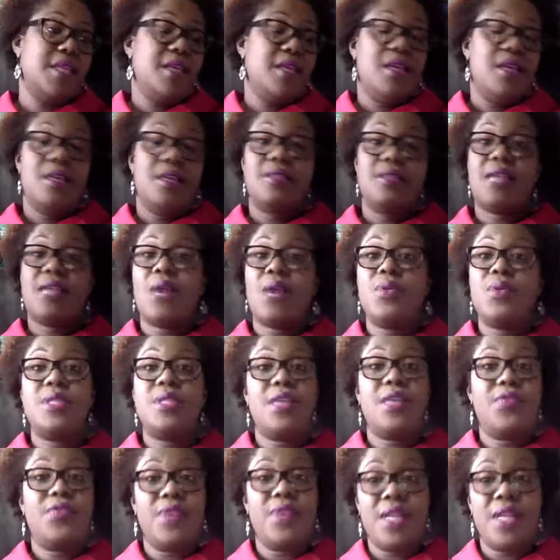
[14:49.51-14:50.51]
So I would
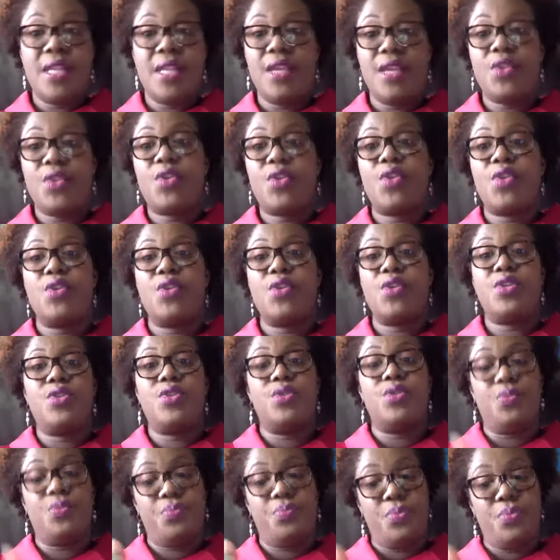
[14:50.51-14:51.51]
definitely encourage
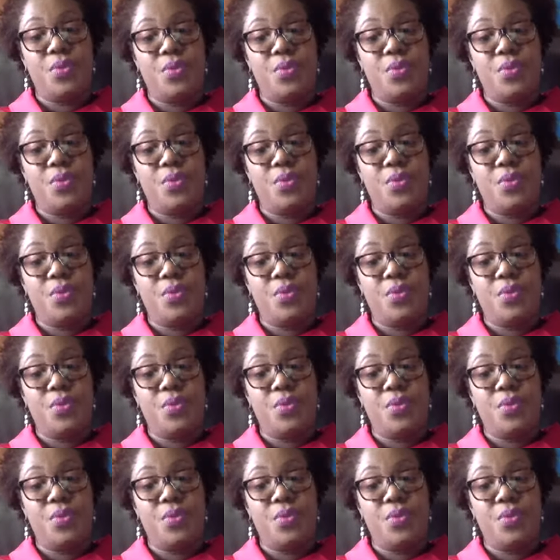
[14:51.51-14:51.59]
you.